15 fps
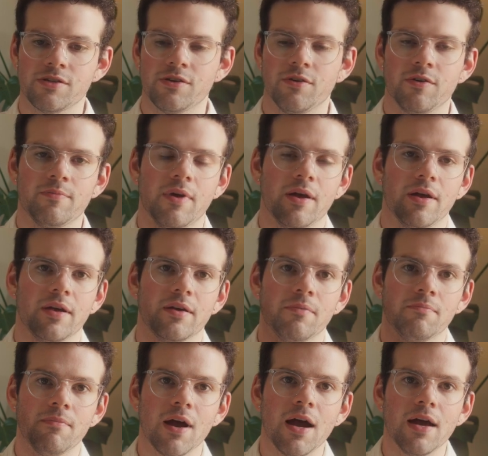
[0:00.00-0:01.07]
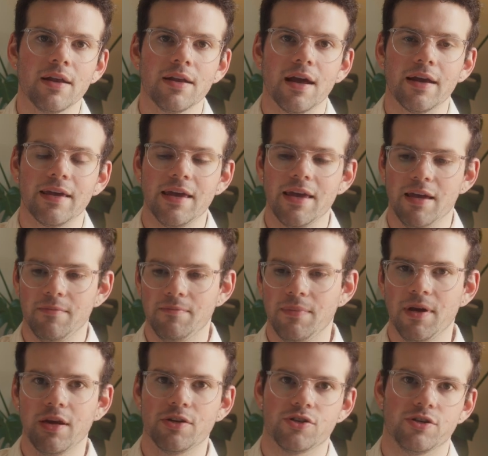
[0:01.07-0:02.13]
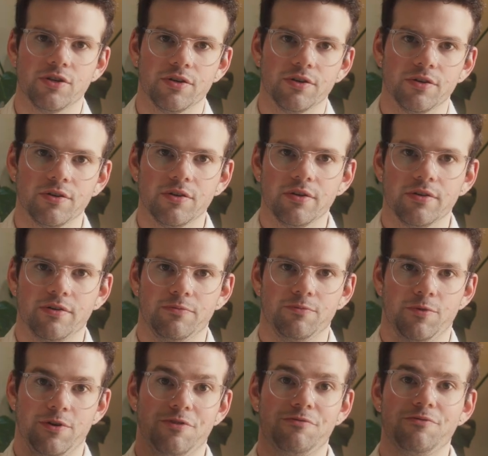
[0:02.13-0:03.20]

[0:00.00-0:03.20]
so in my mind I can't picture where the